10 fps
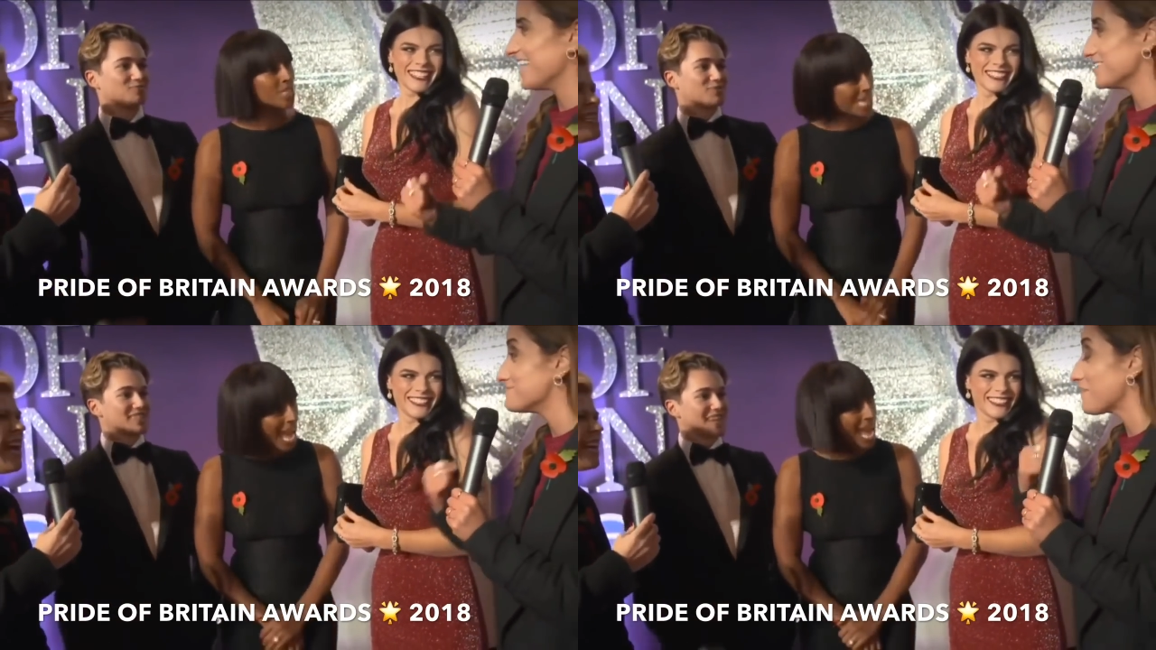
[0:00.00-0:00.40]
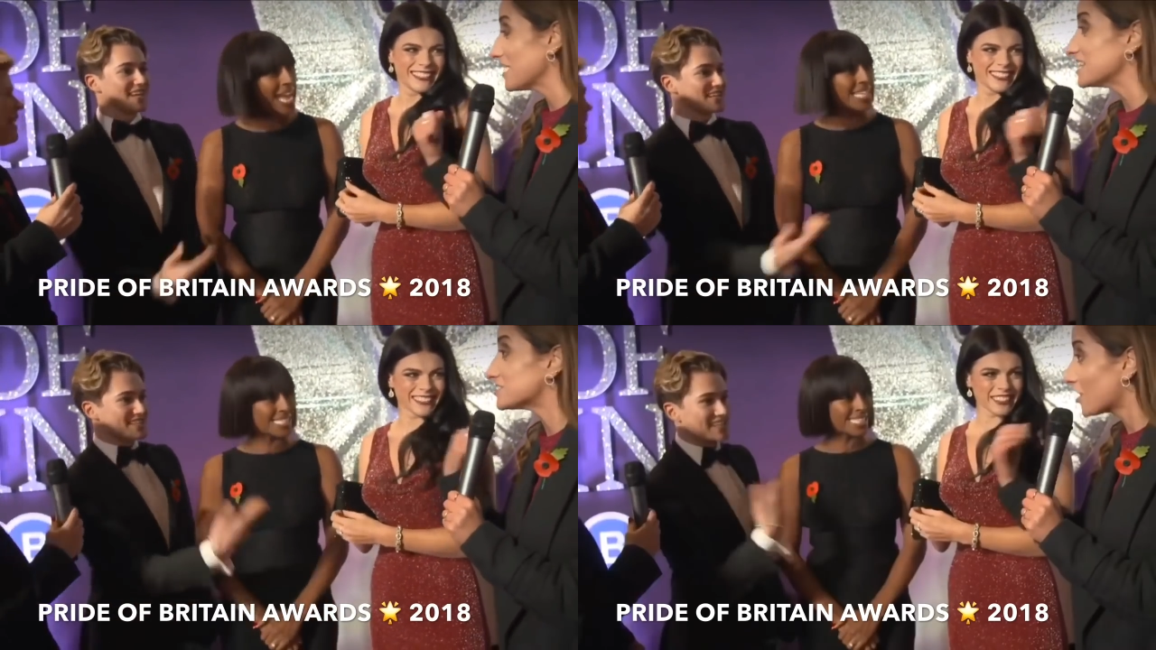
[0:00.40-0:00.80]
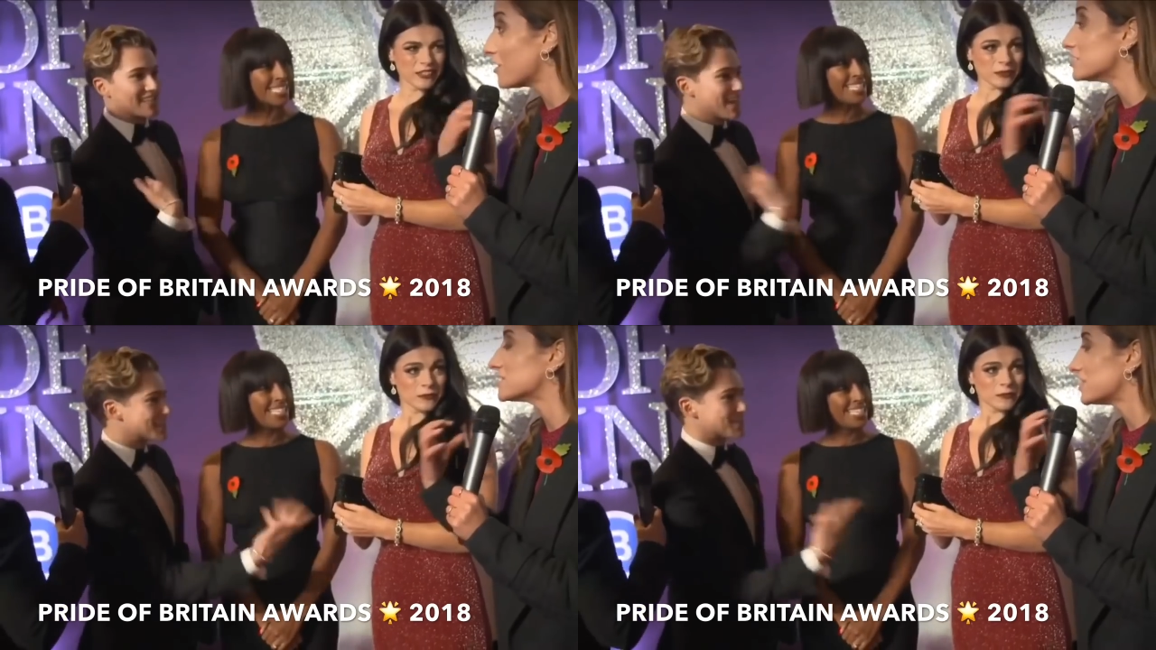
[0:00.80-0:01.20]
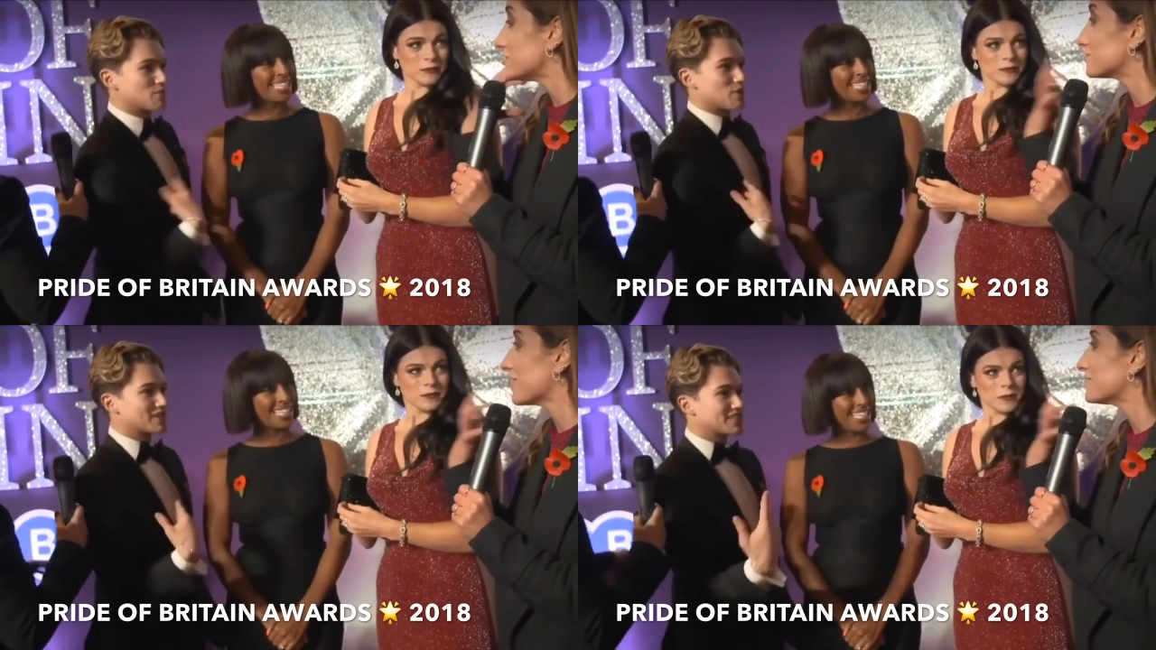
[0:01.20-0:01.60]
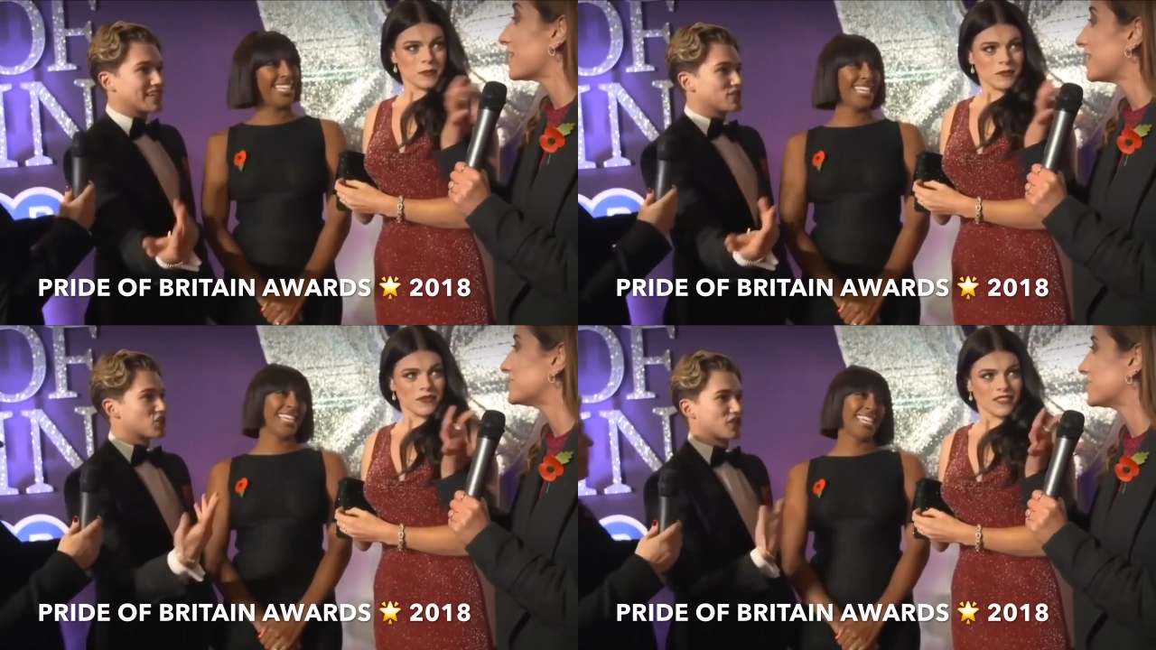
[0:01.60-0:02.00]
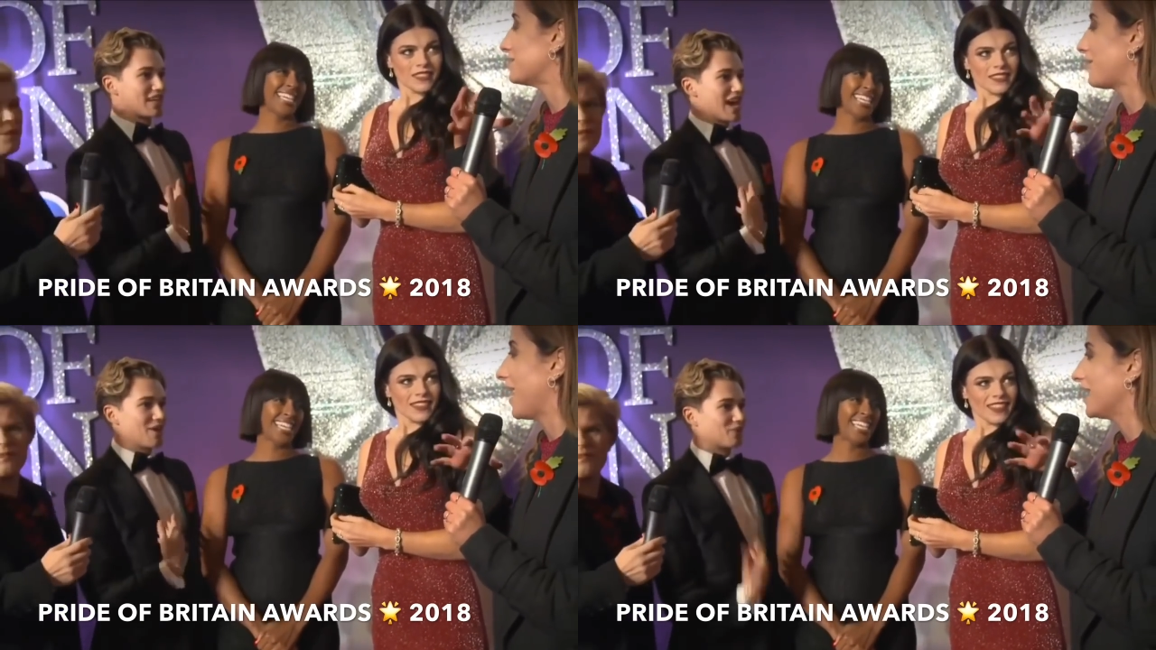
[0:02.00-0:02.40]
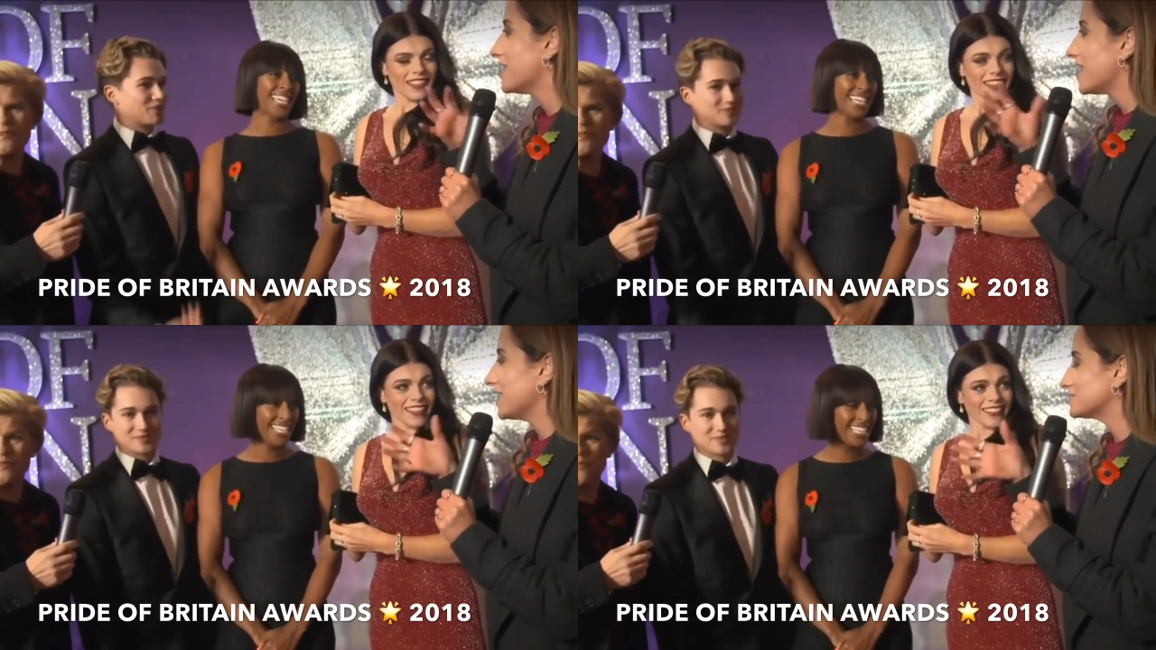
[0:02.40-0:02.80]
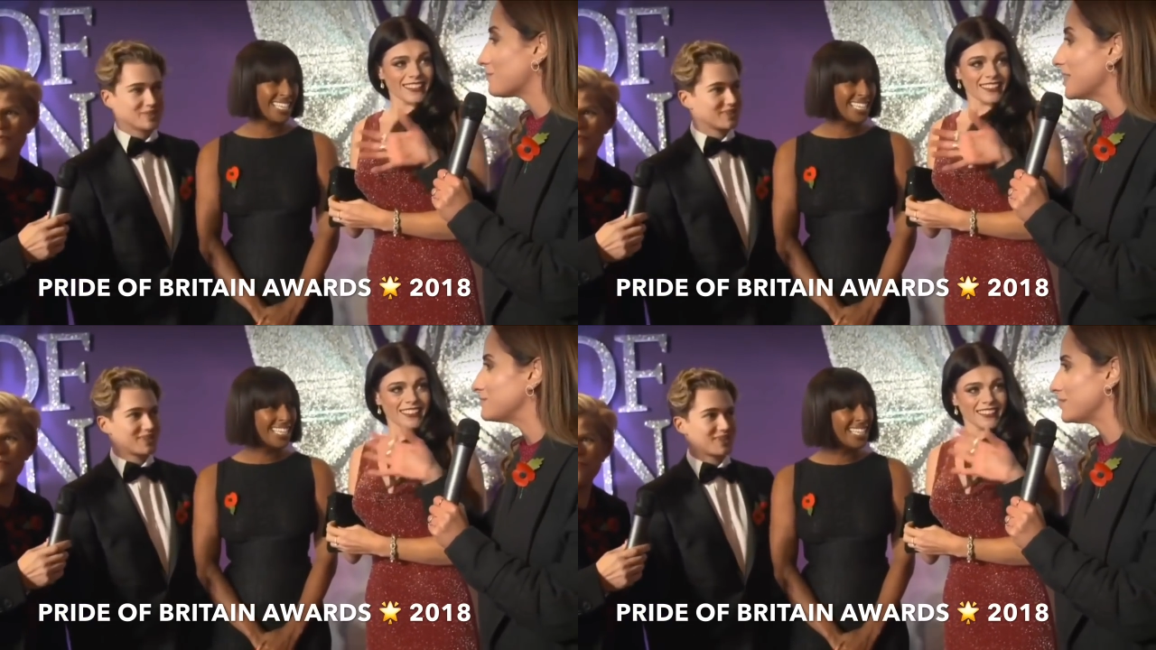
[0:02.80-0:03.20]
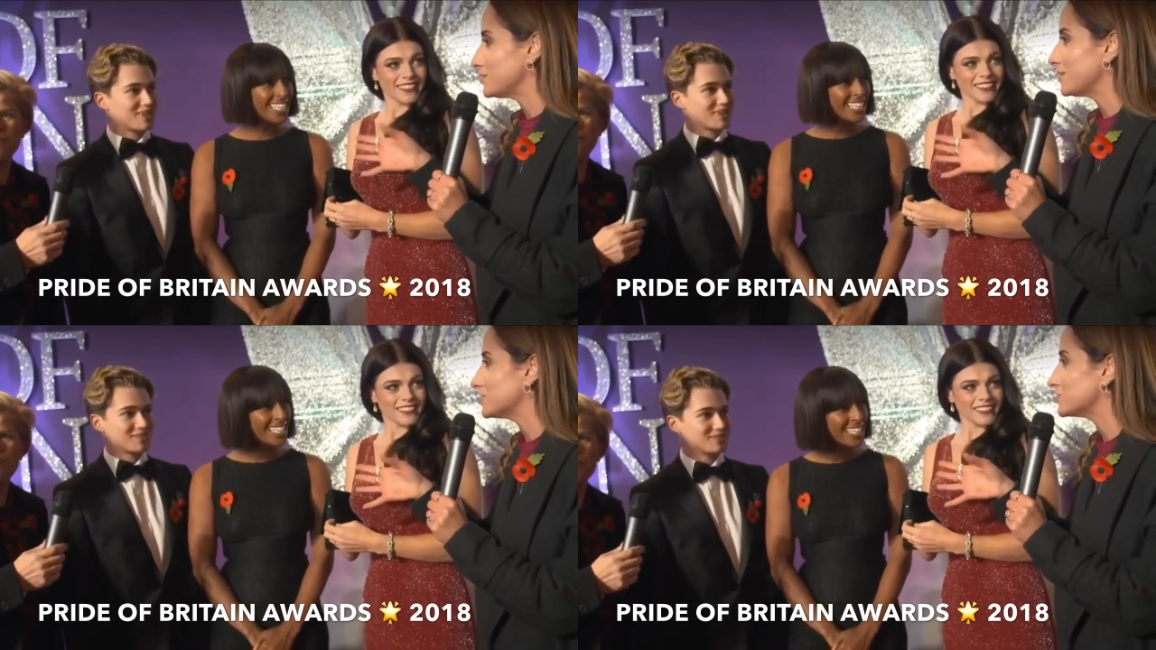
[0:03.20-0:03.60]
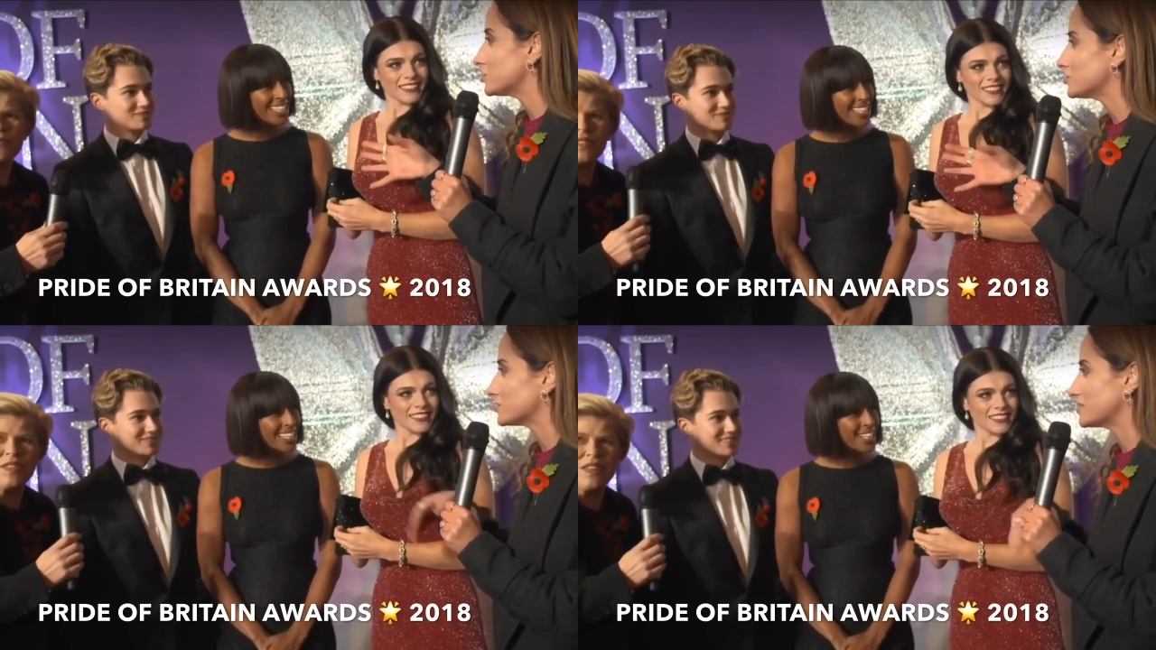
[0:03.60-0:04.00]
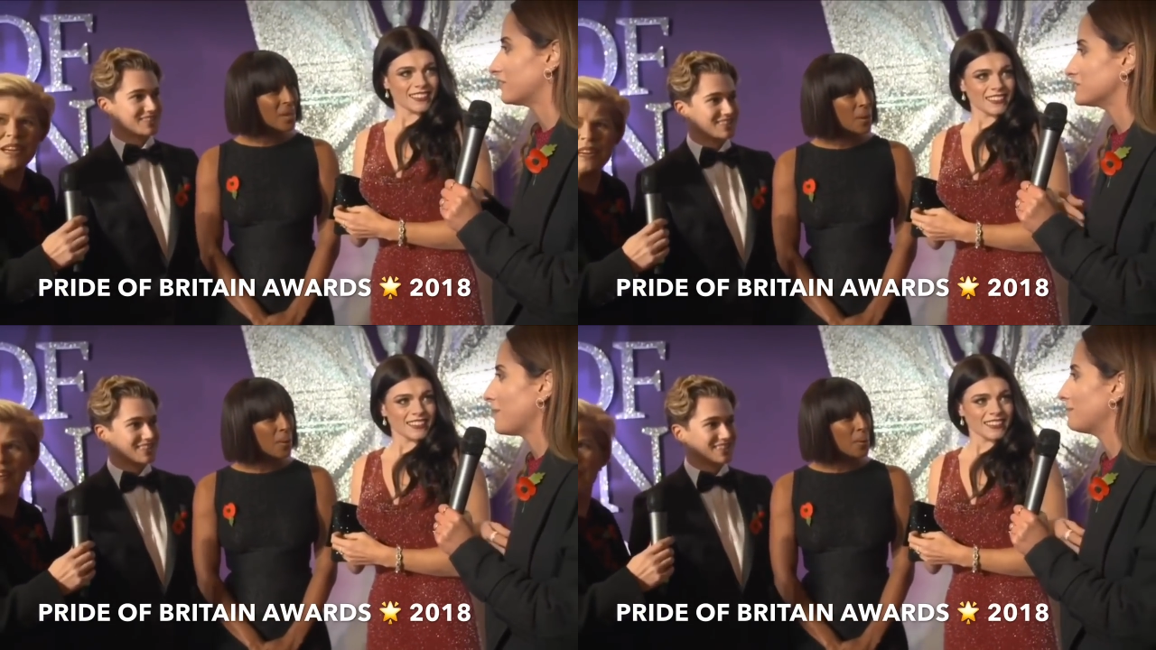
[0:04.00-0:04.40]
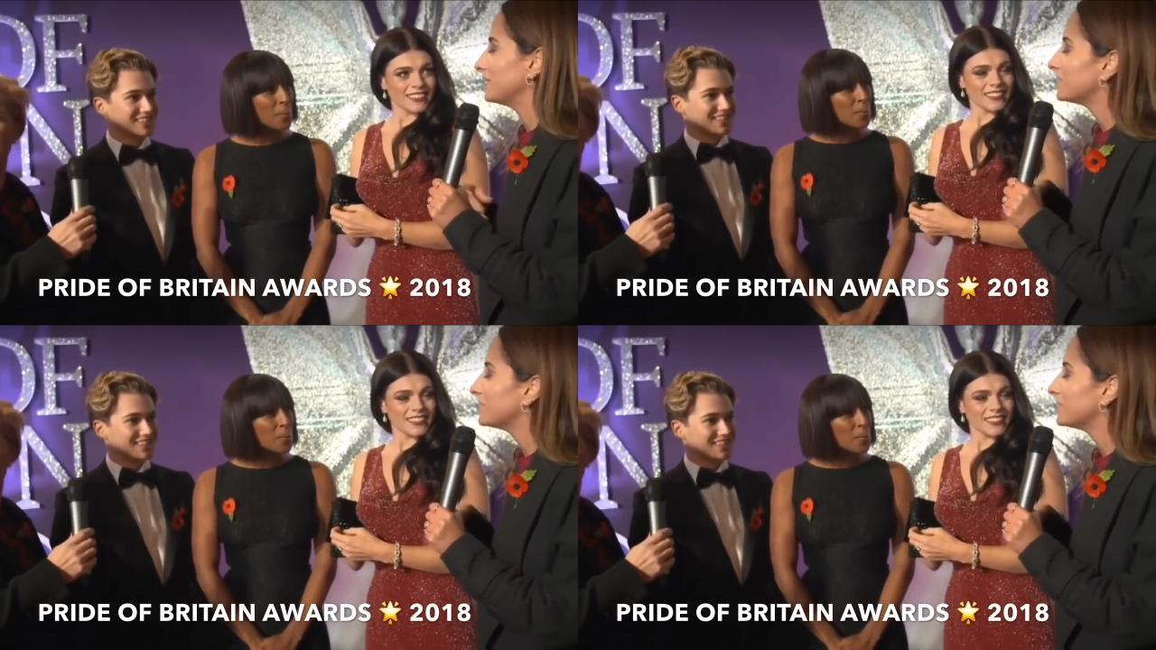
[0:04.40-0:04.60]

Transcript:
Speaker 1: but it's honestly, you give an energy where it's weird when you introduce yourself to me. I'm like, no, I